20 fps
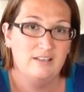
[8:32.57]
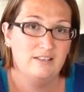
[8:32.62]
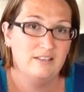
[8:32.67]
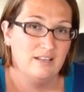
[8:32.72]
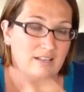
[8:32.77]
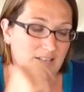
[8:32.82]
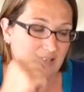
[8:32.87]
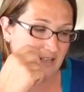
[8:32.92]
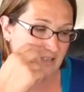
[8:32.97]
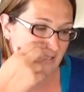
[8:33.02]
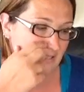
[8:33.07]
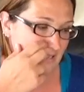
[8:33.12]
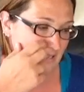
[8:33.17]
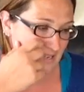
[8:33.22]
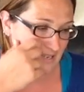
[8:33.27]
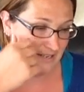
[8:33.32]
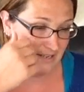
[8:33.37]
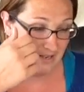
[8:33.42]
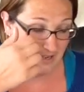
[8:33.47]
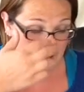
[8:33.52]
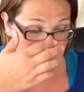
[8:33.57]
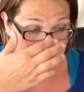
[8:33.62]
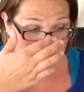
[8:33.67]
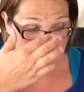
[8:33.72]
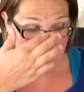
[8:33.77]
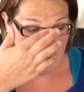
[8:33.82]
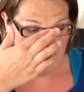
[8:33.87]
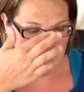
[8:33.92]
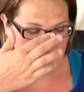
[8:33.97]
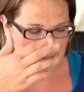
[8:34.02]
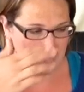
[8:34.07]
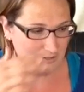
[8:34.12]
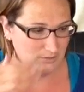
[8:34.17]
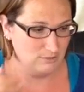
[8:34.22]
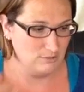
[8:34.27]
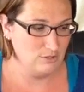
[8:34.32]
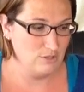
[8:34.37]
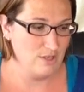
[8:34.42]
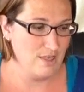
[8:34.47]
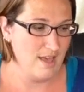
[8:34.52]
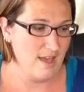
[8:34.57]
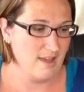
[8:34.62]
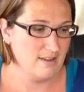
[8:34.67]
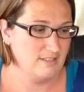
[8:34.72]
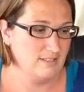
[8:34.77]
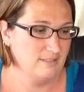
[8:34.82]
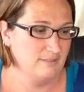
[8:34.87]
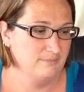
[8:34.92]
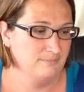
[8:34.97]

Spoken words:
and easy answer to that.